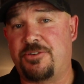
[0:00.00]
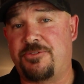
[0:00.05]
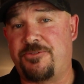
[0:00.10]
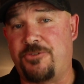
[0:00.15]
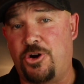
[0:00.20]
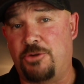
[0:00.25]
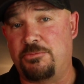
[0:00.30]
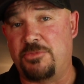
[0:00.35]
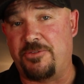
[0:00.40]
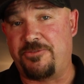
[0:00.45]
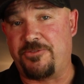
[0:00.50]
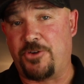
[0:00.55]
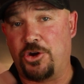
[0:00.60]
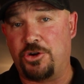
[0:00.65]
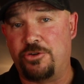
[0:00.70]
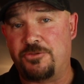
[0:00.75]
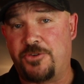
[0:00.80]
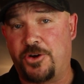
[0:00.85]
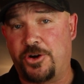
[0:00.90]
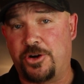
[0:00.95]
from
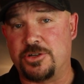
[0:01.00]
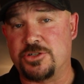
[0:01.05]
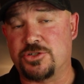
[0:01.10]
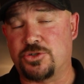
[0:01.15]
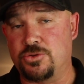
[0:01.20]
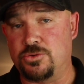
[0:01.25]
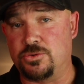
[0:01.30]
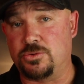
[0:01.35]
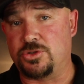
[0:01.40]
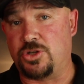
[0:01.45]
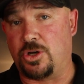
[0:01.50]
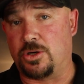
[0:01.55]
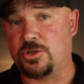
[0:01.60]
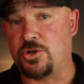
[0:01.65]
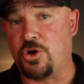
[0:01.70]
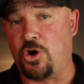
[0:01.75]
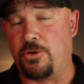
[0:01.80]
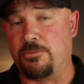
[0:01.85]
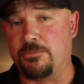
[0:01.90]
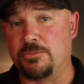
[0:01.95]

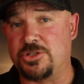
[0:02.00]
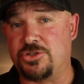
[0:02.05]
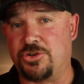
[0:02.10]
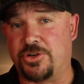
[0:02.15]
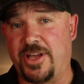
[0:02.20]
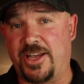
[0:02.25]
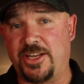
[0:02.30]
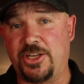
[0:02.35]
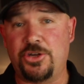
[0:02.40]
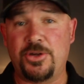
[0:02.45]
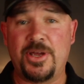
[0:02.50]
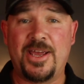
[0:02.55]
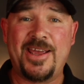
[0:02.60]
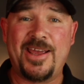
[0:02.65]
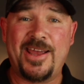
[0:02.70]
phonephotoschool.com.au.